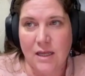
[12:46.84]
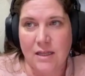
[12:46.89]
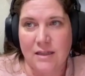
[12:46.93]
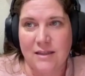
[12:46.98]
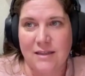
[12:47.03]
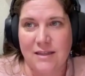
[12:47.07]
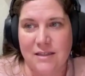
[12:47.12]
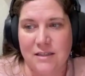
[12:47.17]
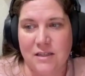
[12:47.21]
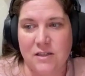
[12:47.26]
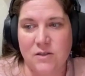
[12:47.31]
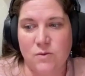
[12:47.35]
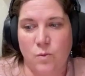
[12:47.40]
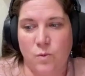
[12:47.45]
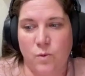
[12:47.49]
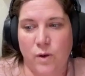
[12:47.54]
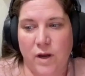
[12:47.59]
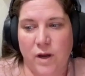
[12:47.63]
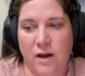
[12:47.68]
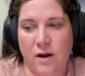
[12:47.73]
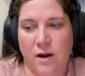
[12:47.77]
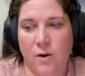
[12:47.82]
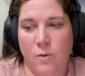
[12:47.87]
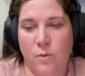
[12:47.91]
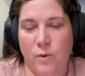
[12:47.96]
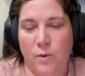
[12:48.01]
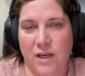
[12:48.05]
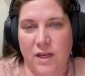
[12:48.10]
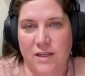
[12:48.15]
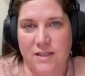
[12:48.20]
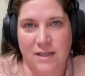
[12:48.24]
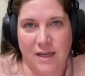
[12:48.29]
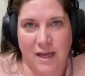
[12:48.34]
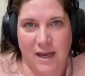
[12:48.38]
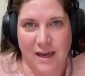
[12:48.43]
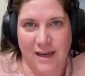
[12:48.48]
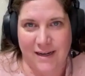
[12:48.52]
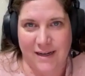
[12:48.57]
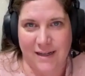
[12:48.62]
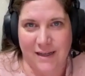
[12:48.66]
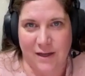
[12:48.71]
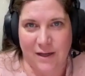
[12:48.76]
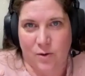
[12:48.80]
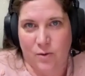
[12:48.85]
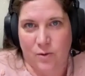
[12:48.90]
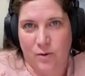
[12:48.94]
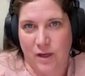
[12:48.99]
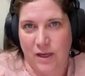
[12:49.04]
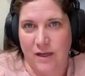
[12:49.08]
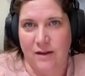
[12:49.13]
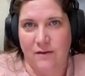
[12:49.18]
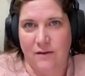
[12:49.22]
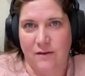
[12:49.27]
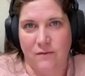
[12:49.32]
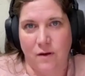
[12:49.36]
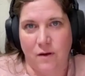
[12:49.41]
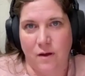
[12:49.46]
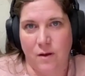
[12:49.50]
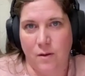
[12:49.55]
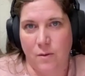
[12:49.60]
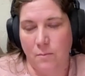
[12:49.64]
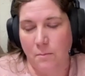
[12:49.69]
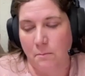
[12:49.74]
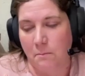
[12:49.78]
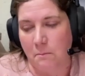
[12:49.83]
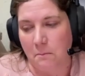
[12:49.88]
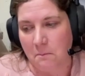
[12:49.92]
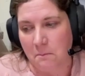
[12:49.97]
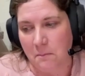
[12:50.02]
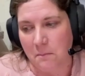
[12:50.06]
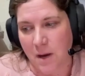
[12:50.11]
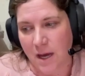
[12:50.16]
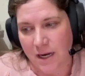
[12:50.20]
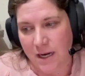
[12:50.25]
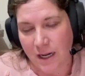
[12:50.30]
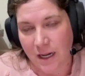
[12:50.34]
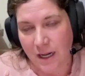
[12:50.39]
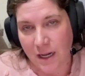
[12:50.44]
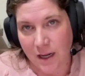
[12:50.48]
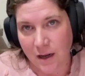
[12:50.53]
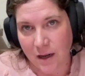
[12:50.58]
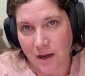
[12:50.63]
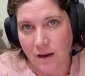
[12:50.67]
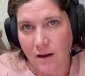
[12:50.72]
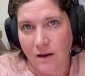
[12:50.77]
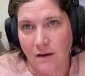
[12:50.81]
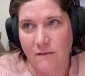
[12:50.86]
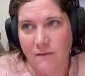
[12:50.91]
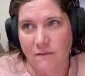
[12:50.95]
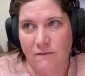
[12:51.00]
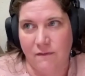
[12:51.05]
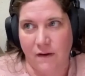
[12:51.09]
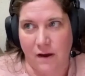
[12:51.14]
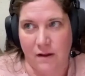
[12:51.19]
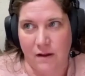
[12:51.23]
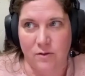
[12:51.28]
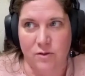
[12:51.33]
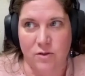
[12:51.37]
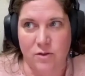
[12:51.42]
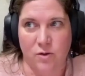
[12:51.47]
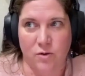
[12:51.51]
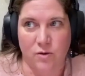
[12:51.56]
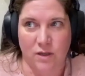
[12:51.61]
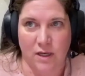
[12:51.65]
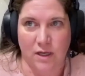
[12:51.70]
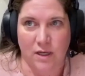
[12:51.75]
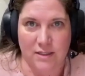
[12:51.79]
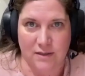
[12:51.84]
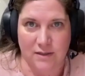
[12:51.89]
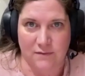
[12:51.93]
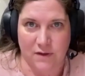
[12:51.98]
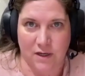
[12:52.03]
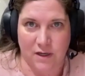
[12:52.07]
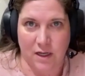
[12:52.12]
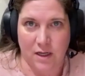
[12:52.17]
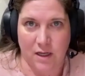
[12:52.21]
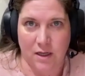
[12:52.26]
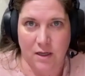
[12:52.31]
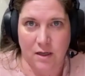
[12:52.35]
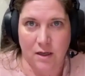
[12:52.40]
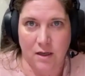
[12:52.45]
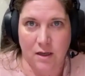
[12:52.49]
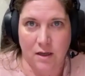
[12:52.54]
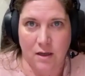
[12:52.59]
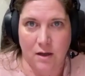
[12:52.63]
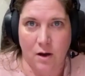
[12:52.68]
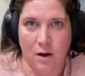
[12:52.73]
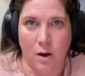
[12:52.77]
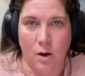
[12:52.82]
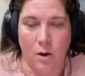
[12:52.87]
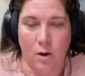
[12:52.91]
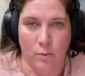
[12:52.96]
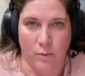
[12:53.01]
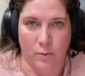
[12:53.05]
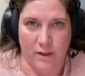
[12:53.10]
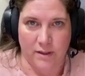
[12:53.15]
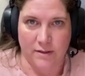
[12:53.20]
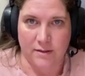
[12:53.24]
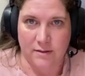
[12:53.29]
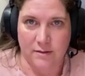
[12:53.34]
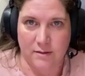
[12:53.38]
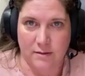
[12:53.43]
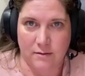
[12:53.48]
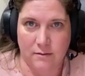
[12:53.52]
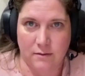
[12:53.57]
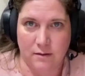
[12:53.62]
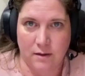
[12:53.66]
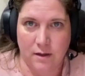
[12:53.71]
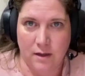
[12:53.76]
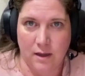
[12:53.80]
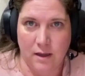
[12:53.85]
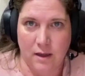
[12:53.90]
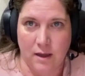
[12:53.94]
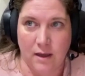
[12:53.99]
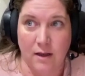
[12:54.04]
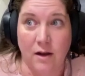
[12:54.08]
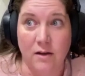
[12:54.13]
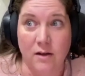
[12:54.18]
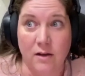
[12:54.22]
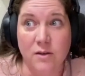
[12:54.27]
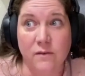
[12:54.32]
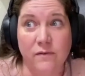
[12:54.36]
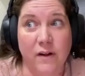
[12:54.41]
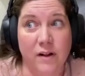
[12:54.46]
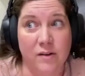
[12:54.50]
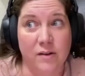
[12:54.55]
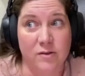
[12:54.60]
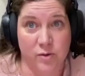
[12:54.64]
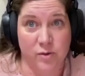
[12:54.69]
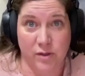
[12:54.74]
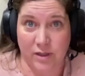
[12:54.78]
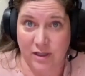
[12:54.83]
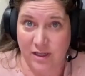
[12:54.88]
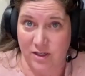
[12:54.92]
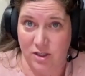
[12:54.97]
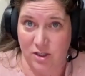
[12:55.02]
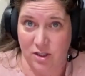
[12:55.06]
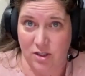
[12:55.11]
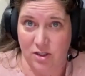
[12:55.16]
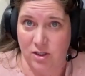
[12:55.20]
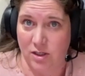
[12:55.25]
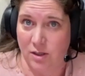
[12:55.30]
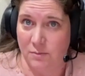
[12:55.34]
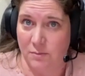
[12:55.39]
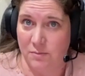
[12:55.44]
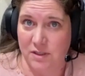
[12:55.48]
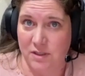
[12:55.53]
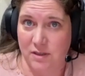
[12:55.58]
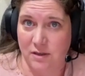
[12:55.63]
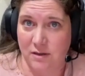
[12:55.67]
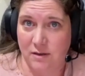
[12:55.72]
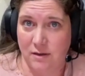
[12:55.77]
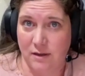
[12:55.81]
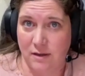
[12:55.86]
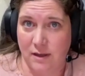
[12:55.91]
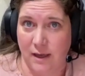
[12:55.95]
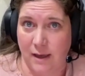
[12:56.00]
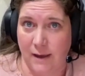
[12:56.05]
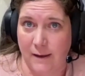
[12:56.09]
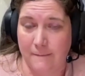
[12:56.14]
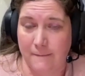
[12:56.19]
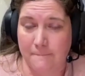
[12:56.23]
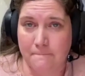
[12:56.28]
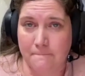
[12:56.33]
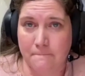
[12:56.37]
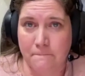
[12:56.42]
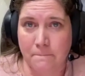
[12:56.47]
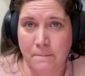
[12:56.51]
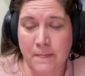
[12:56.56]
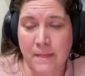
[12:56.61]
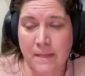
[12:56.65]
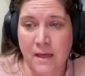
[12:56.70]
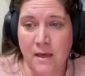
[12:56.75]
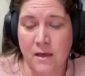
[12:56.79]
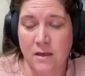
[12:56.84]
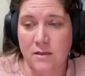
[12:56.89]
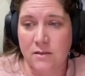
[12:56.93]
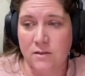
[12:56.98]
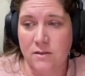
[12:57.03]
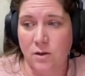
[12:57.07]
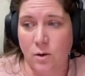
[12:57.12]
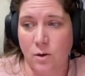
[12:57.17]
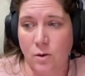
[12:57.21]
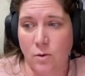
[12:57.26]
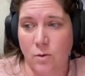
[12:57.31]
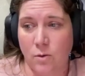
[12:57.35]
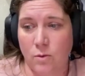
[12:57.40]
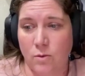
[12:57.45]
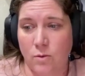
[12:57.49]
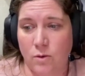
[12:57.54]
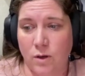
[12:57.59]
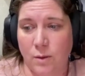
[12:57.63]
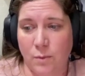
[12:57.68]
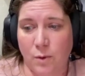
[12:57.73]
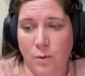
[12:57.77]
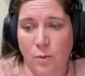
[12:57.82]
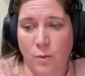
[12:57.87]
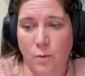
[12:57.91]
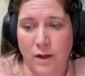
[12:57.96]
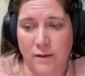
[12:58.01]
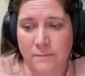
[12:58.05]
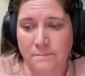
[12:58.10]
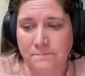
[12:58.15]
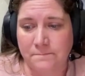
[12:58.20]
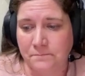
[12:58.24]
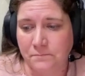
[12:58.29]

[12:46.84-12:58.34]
This is where we get to kind of get creative. Money follows creativity, always. It also follows relationships. Okay. So, number one,